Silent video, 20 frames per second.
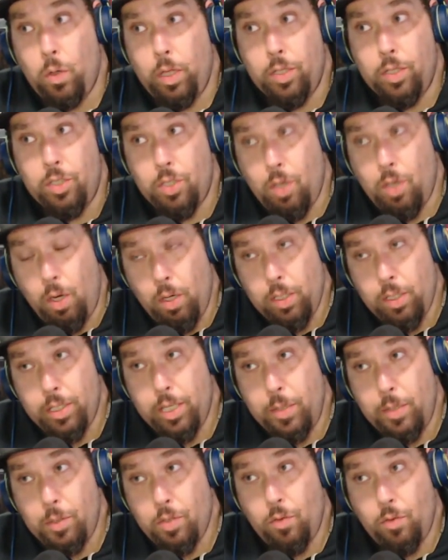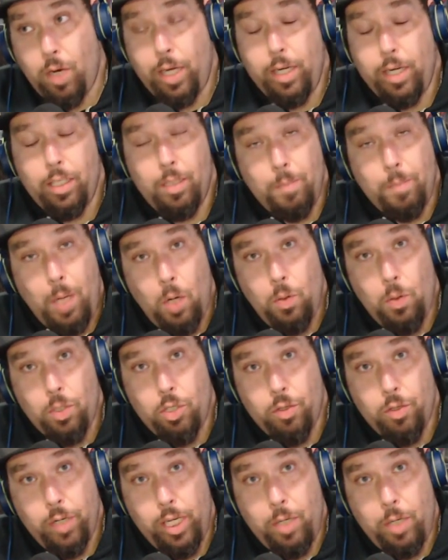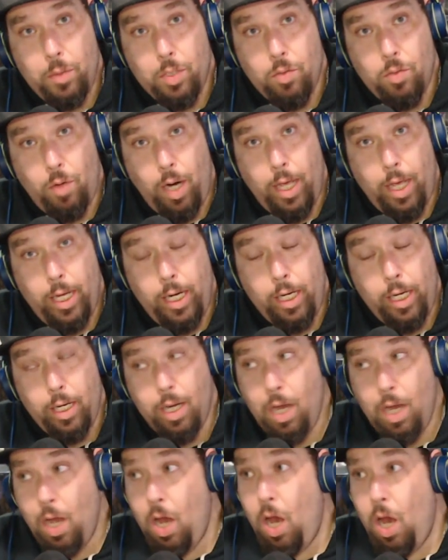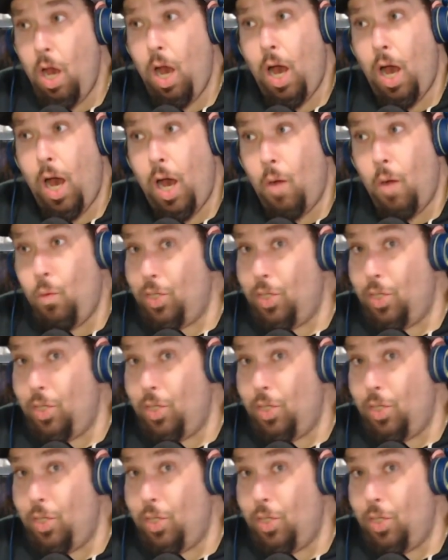songs he was writing, the poetry he was writing, was